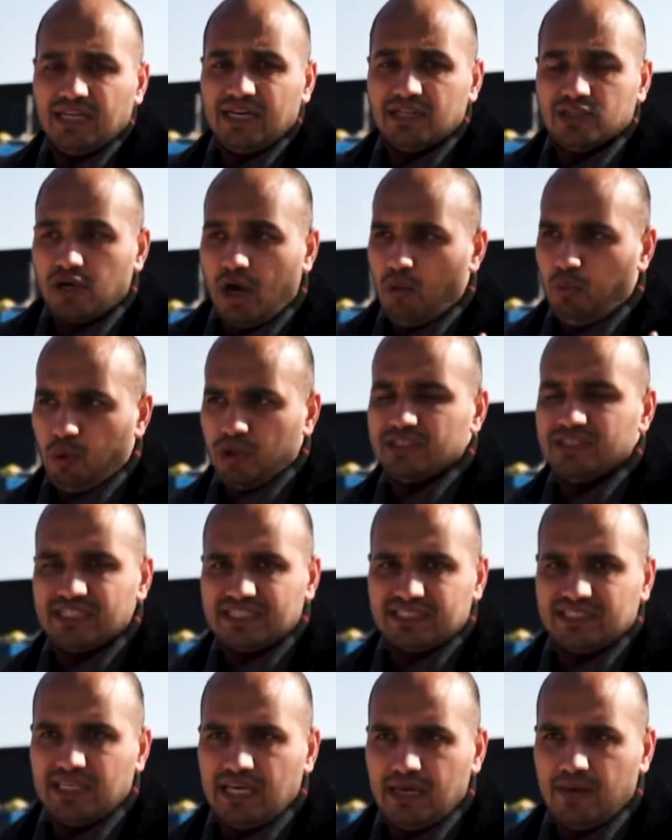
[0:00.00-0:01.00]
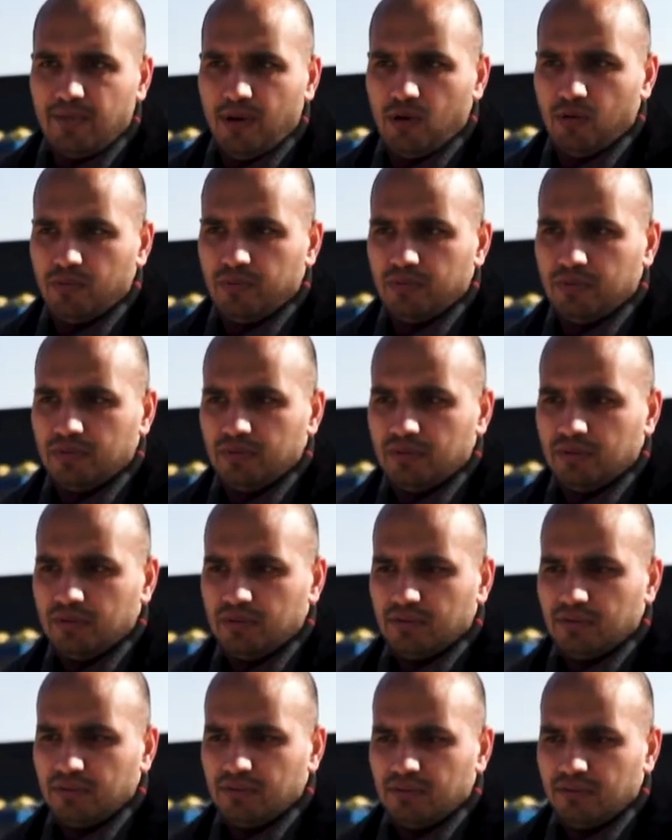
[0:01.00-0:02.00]
Dylan's got a 1.6 turbo.
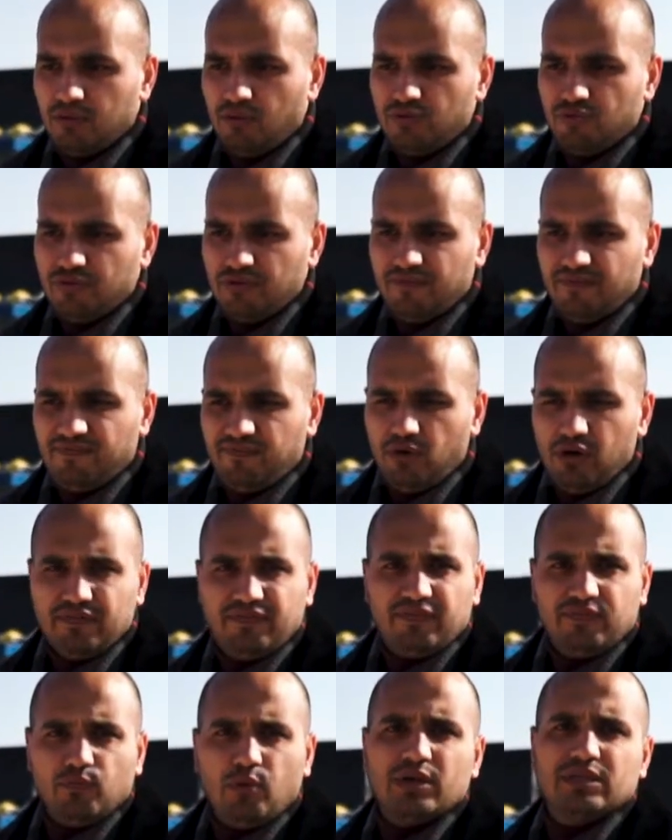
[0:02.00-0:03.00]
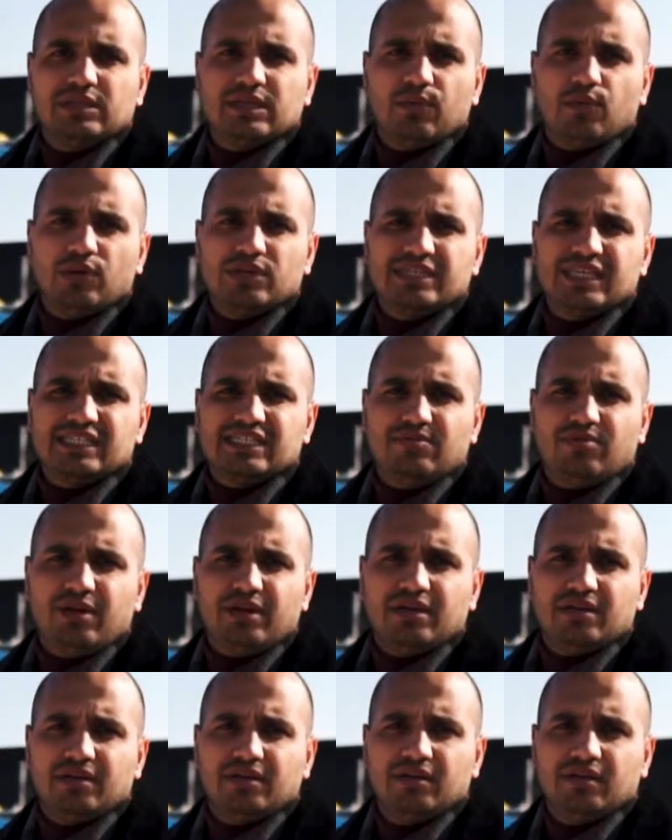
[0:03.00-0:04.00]
140, 50, what is it, 160
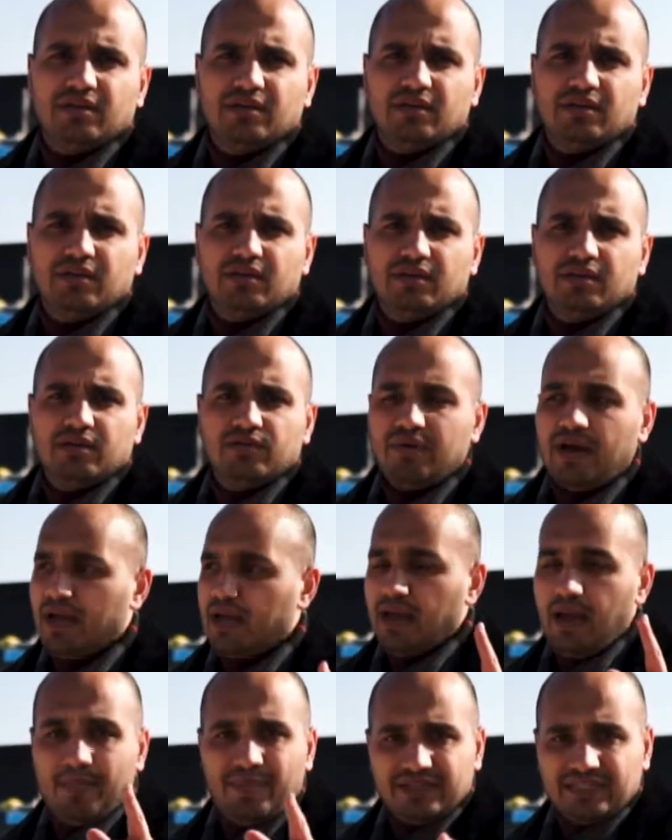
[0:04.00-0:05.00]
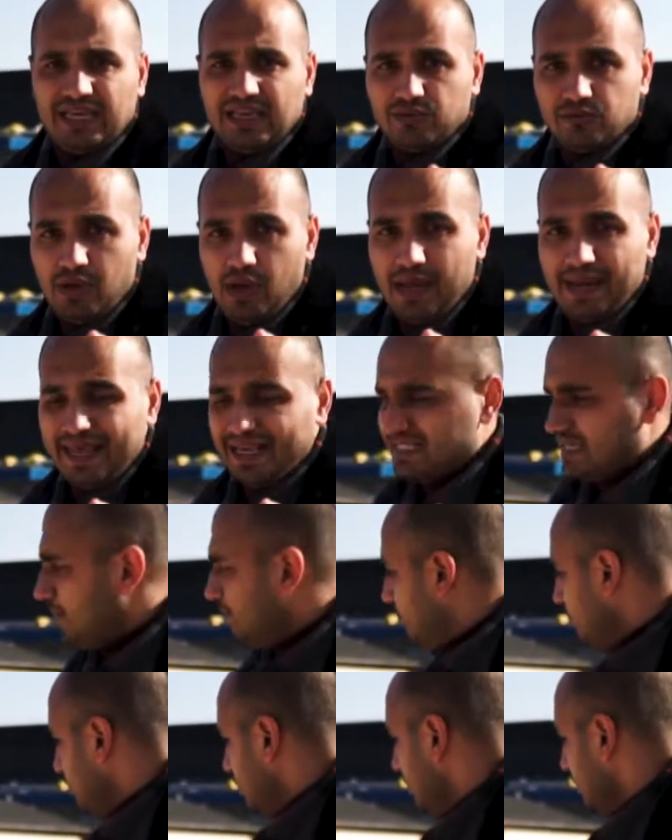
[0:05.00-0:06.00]
brake? 160, yeah. Right, I'm going to tell you an
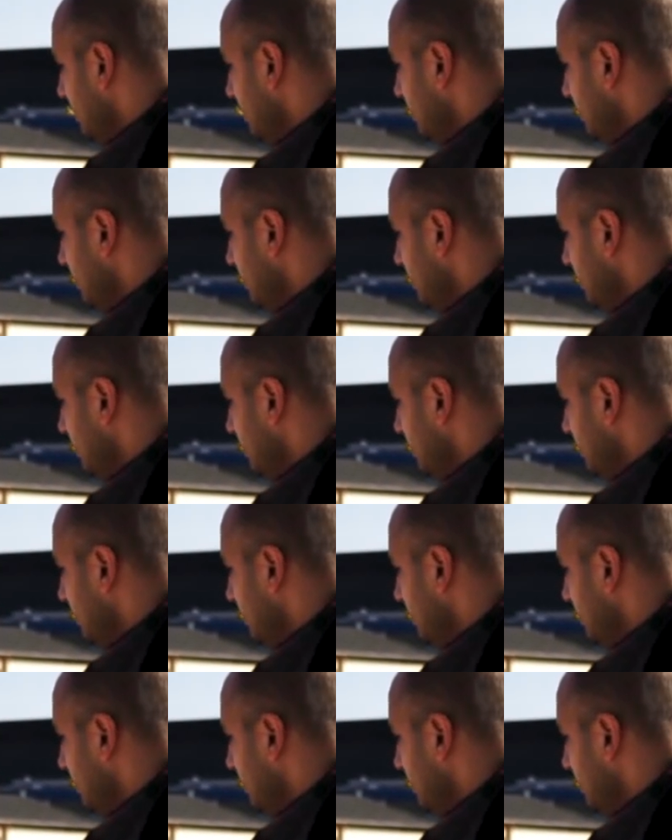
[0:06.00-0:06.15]
example.